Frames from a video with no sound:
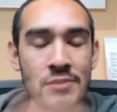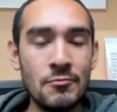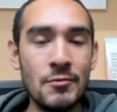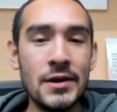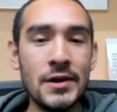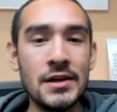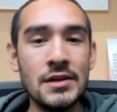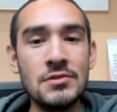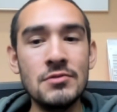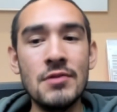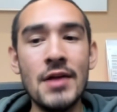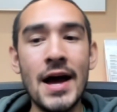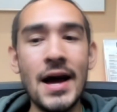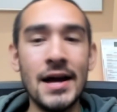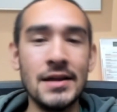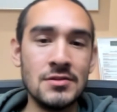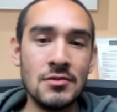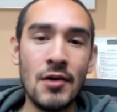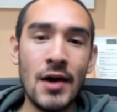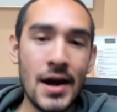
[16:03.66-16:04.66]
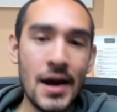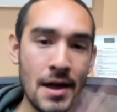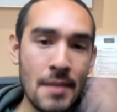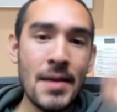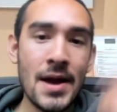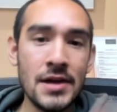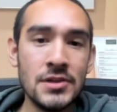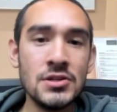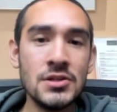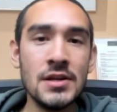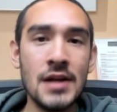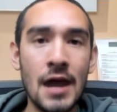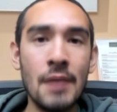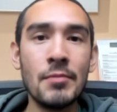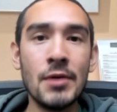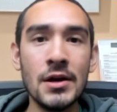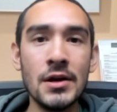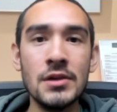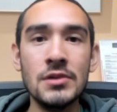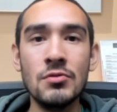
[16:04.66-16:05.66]
and we can do that. So I imagine
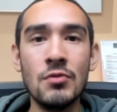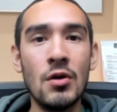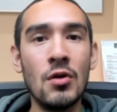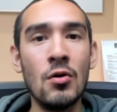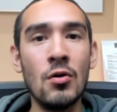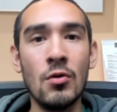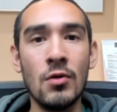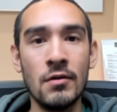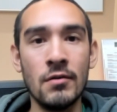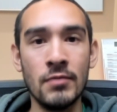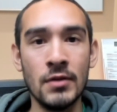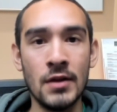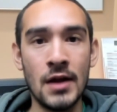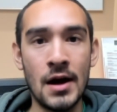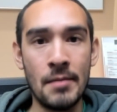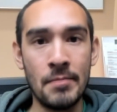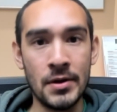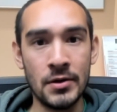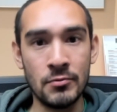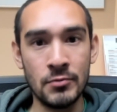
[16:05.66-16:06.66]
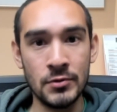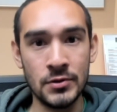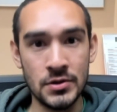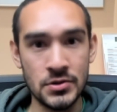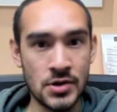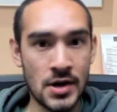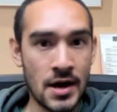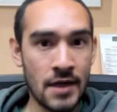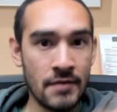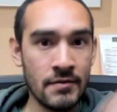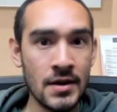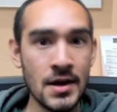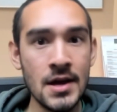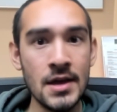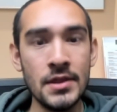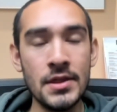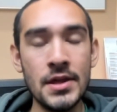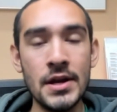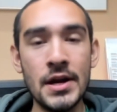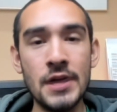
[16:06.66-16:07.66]
I'm going to do a whole hell of a lot better with the drive
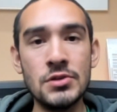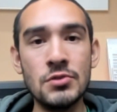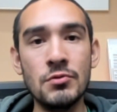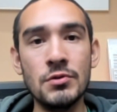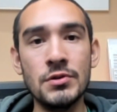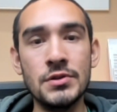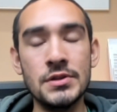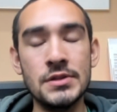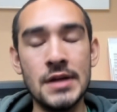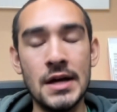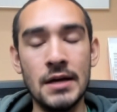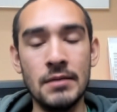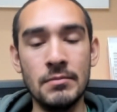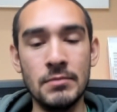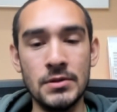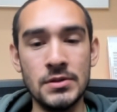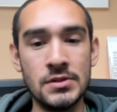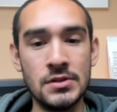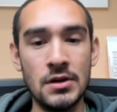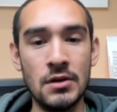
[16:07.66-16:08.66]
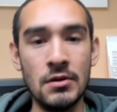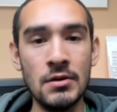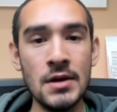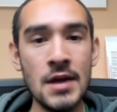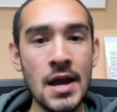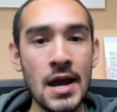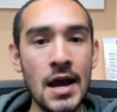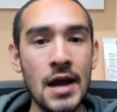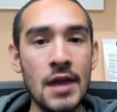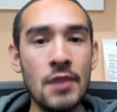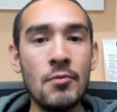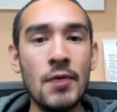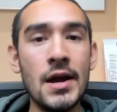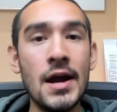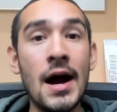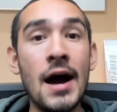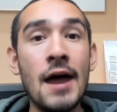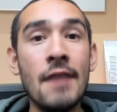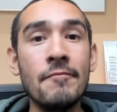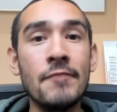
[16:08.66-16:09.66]
than I do with the timeless. So
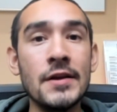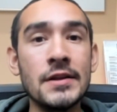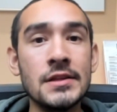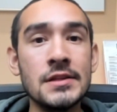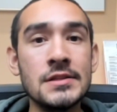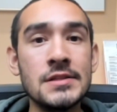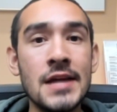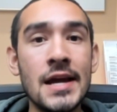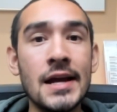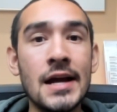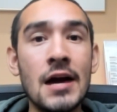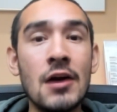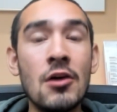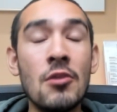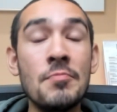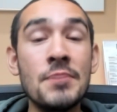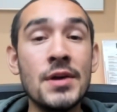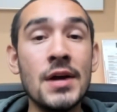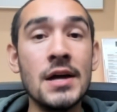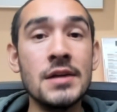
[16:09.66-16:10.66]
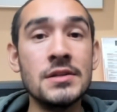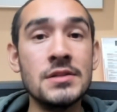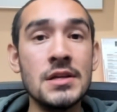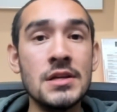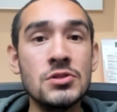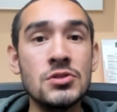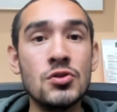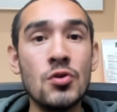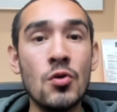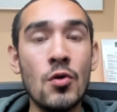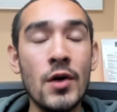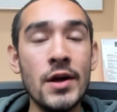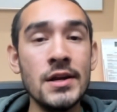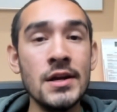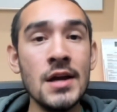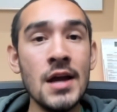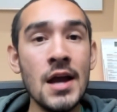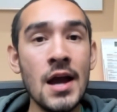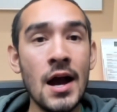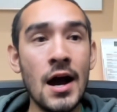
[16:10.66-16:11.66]
anyway, I'm Frank the Tank. I hope you guys enjoyed
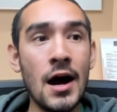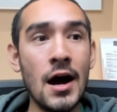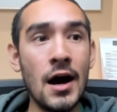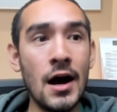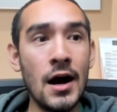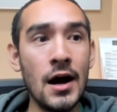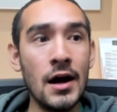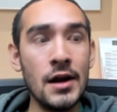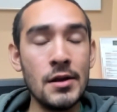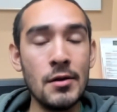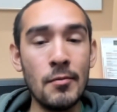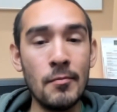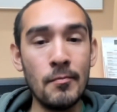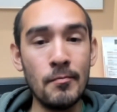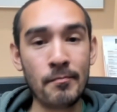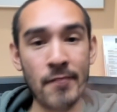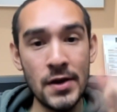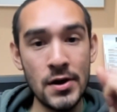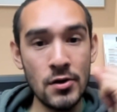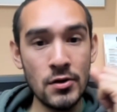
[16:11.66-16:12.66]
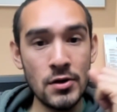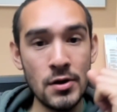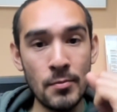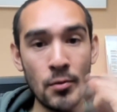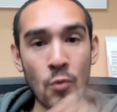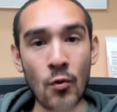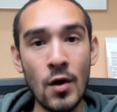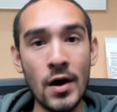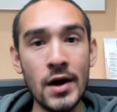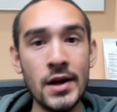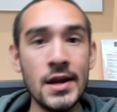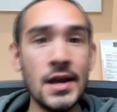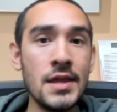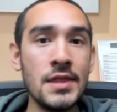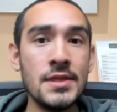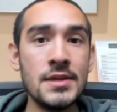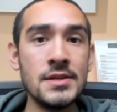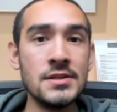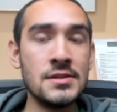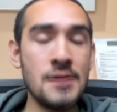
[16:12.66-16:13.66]
video number 1
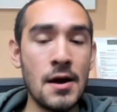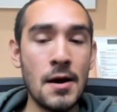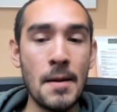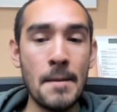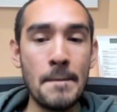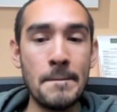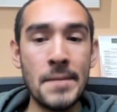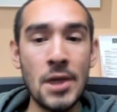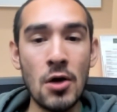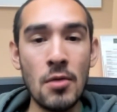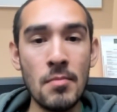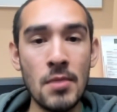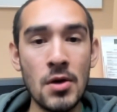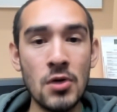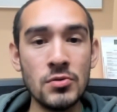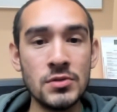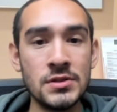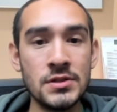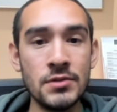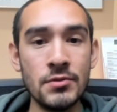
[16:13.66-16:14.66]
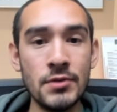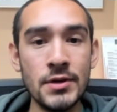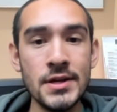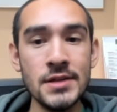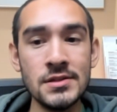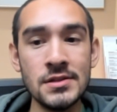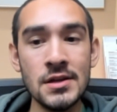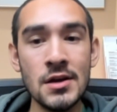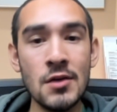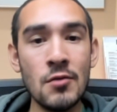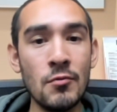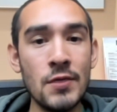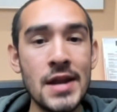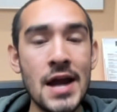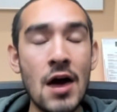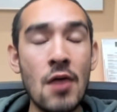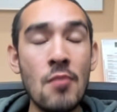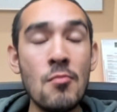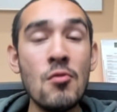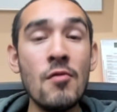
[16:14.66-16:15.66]
in this Belmo series. We
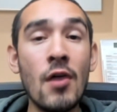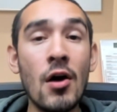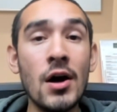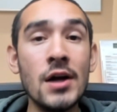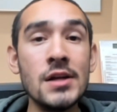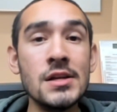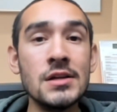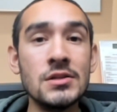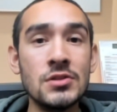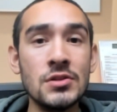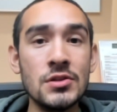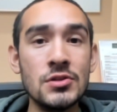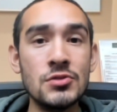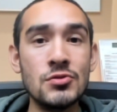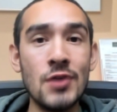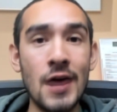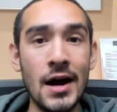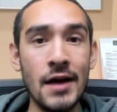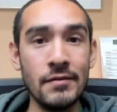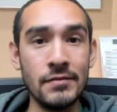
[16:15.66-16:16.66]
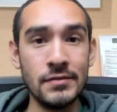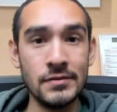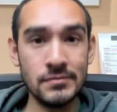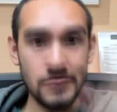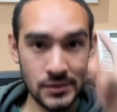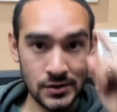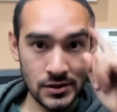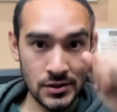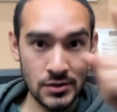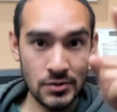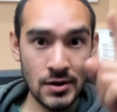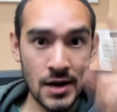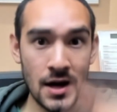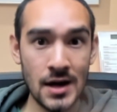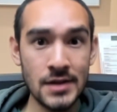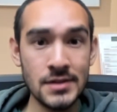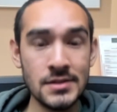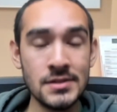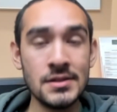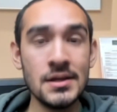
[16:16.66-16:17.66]
now move on to the drive. See you
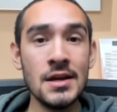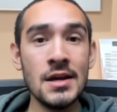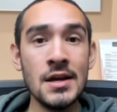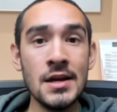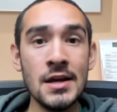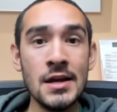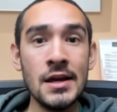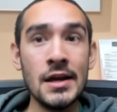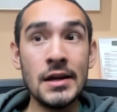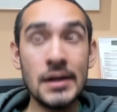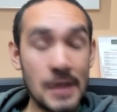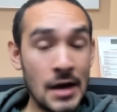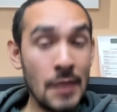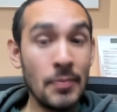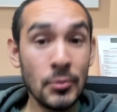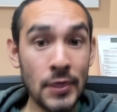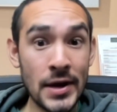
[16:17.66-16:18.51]
guys in a couple